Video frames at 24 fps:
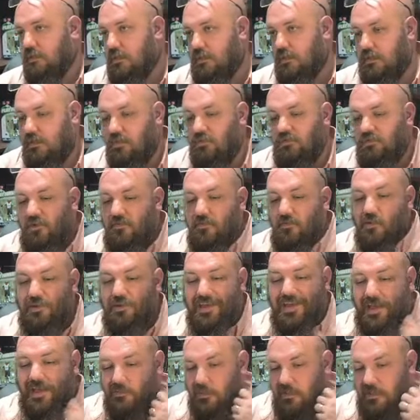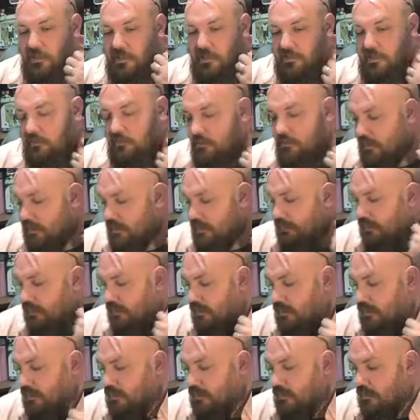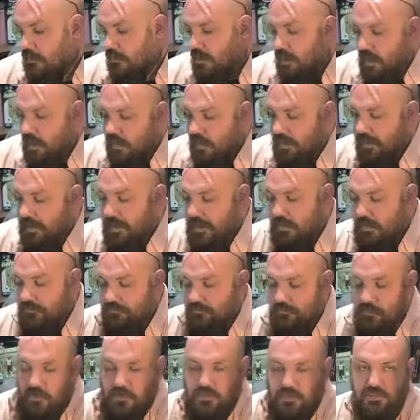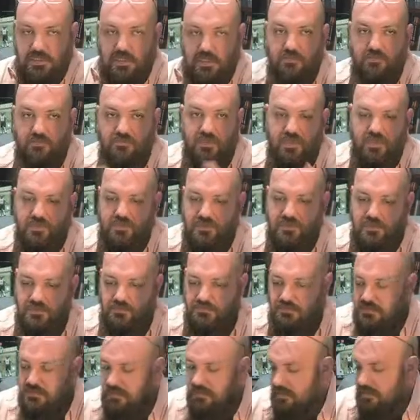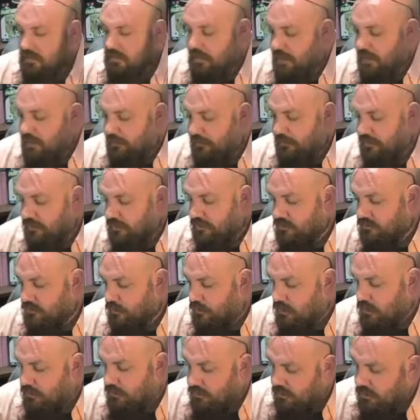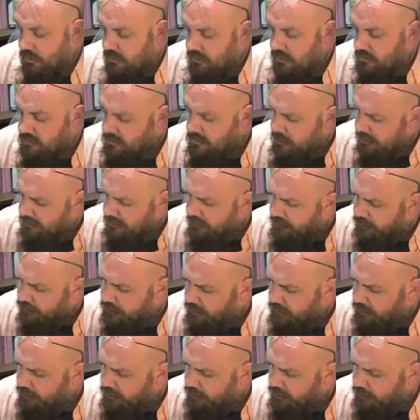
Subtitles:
use our vocabulary, right? All right, now, as far as the conventions you would see in an epic, there's 4 things. I think 3,